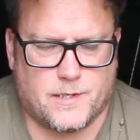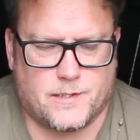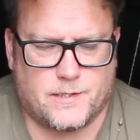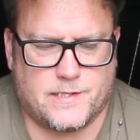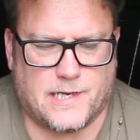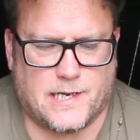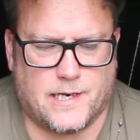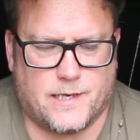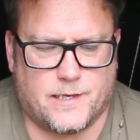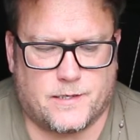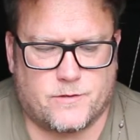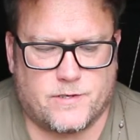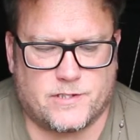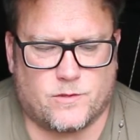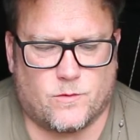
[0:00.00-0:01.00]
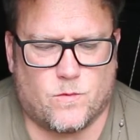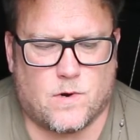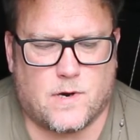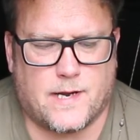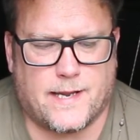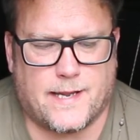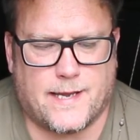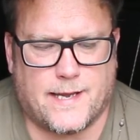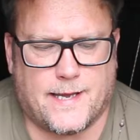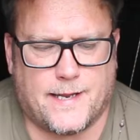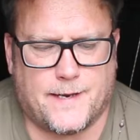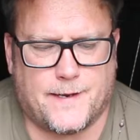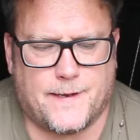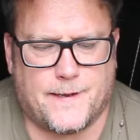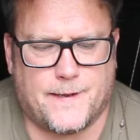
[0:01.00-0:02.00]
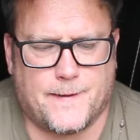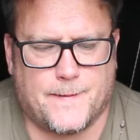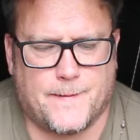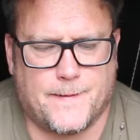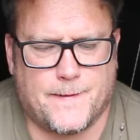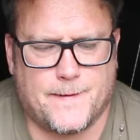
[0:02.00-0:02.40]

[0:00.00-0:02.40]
Stella, Crystal White, and